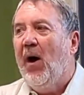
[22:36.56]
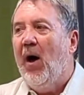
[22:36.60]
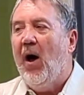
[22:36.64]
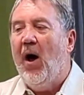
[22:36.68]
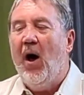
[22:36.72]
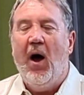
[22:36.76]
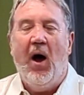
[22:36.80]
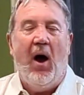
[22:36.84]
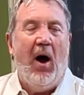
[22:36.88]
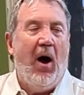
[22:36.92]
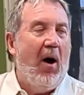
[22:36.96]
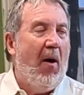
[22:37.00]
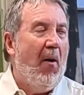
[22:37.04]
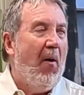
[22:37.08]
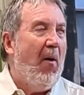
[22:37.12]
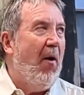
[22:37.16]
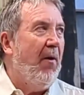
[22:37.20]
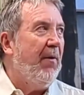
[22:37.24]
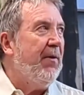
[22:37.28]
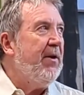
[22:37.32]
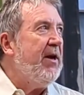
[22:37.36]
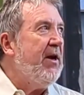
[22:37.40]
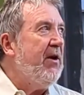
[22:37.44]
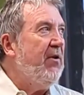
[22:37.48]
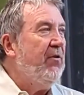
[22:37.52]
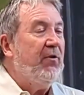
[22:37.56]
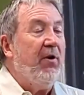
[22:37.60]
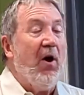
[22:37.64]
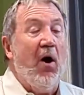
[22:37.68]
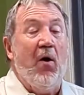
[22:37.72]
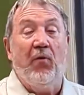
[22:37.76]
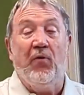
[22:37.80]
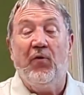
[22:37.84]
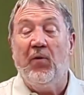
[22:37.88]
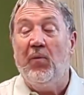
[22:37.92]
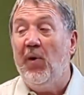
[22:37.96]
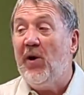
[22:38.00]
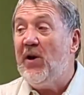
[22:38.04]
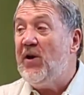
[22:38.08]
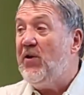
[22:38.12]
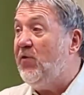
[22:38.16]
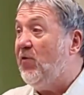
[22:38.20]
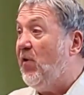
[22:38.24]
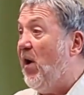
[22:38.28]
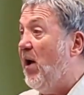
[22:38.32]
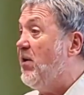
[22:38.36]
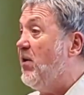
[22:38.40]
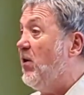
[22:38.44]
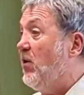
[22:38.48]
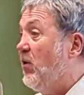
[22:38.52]
uh, on the east coast. And what he's
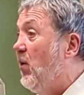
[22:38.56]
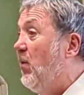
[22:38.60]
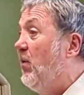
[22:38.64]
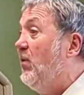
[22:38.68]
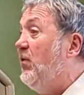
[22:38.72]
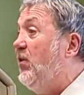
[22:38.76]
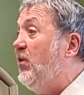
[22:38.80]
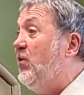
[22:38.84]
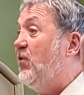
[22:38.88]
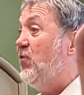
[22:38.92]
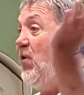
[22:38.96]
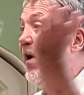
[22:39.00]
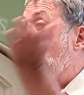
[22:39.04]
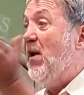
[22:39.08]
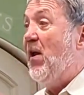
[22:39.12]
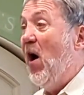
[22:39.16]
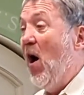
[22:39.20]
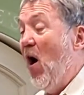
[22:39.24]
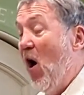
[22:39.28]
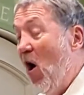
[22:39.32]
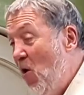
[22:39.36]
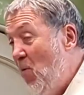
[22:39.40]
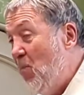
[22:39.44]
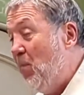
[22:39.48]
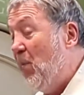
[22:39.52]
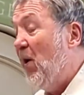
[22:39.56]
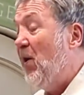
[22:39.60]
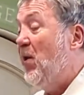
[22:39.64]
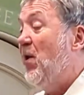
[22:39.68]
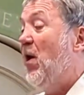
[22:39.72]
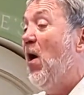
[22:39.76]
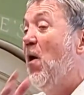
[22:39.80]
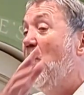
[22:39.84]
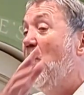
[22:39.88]
trying to do is he's trying to open